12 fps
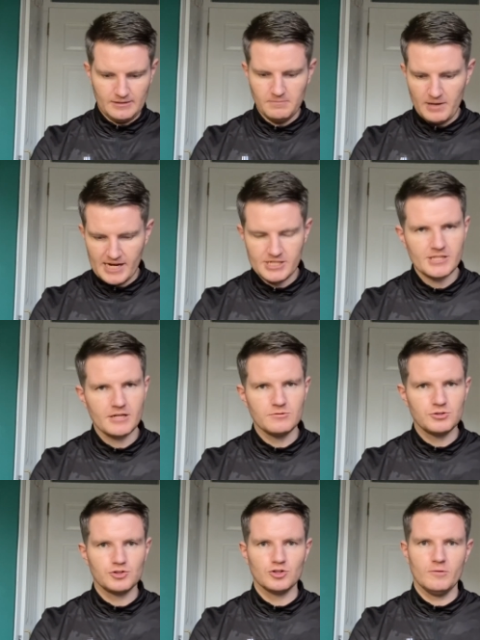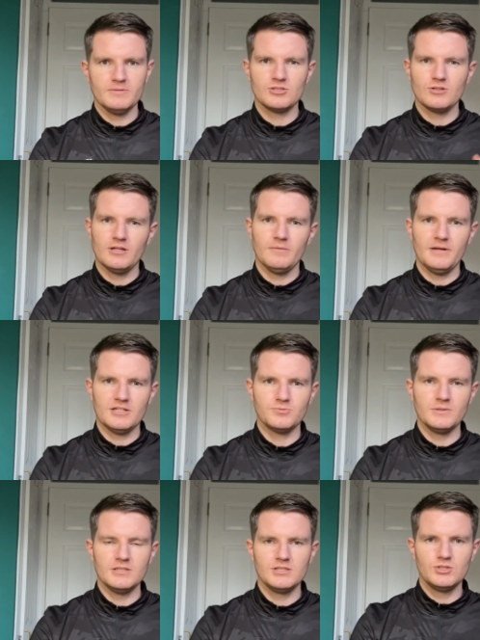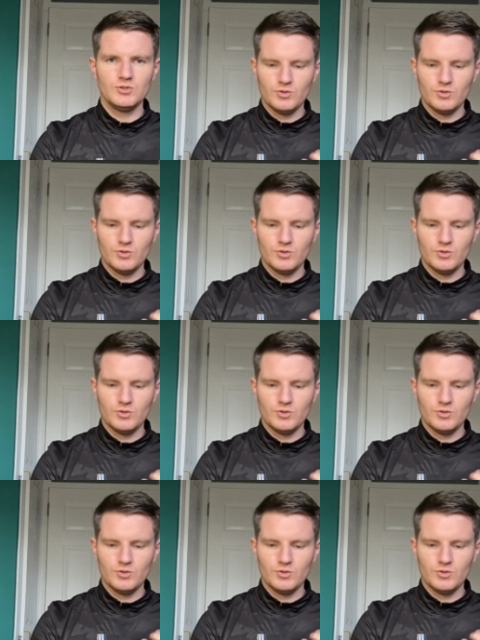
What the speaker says: mashed down strawberry's got a little bit of sweetness to it.